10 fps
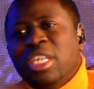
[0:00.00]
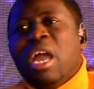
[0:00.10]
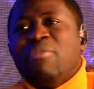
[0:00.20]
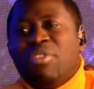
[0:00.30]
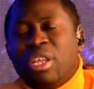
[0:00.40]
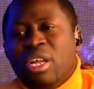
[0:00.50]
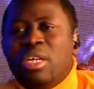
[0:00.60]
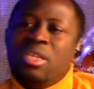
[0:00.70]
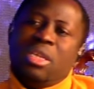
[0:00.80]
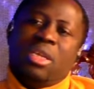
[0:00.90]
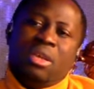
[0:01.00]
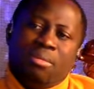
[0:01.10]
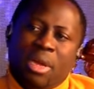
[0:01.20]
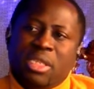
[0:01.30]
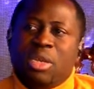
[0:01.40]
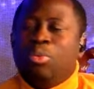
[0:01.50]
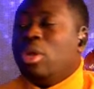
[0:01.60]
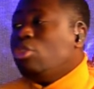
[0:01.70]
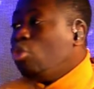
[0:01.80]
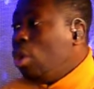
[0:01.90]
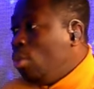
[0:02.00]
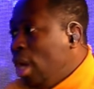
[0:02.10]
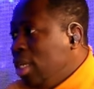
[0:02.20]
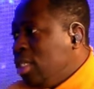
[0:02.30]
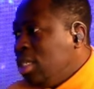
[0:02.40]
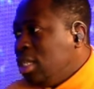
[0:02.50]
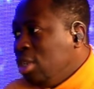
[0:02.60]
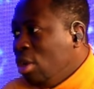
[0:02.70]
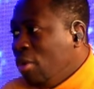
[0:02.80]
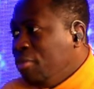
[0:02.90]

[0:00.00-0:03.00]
Africa, but the word to a wise is enough.